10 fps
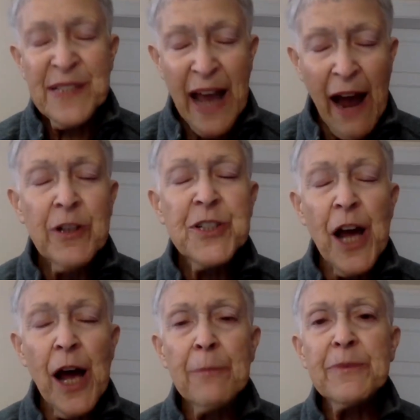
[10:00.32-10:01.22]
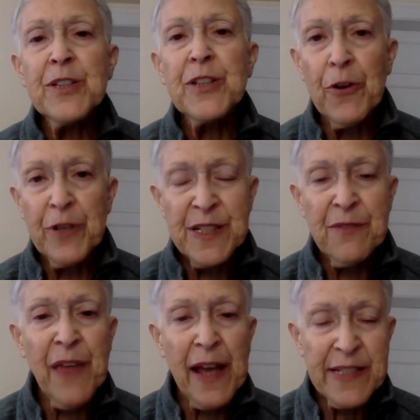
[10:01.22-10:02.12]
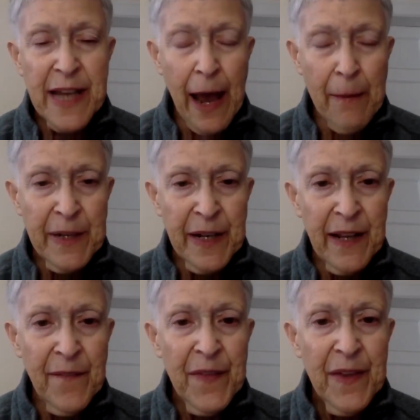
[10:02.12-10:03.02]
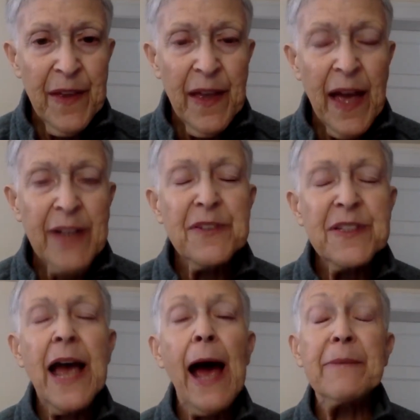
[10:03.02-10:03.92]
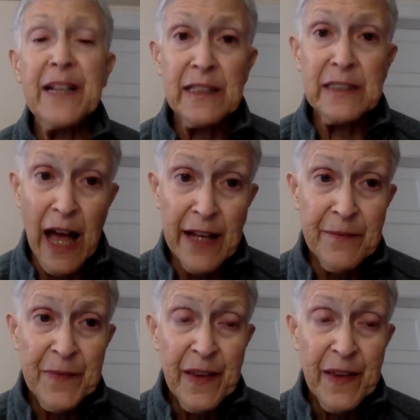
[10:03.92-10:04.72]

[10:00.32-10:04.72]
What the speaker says: our job to notice if that's happening and if it's happening a lot.